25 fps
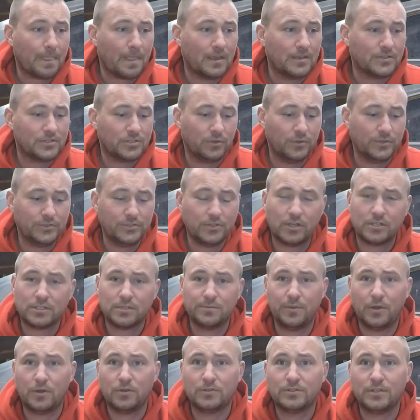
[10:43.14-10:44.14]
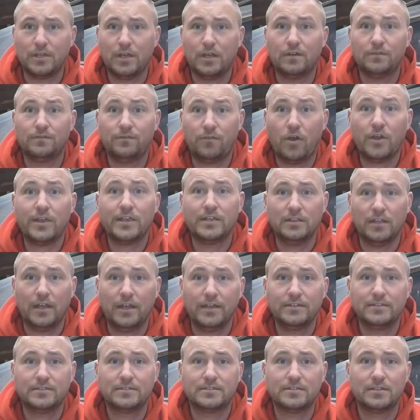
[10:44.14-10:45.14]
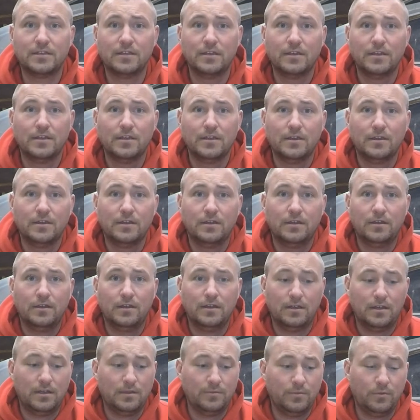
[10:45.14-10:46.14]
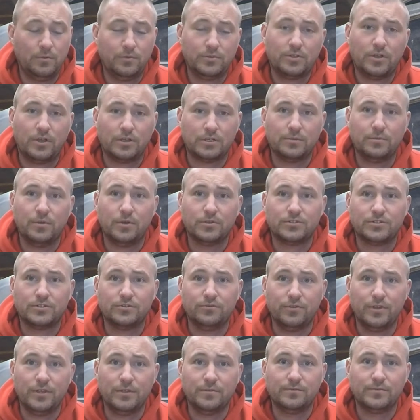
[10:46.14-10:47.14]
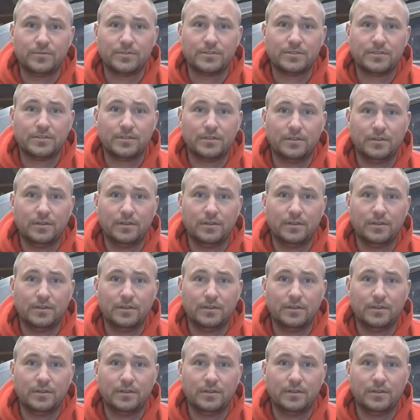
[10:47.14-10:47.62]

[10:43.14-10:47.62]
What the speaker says: So we talked about foggy lights. We talked about some rims.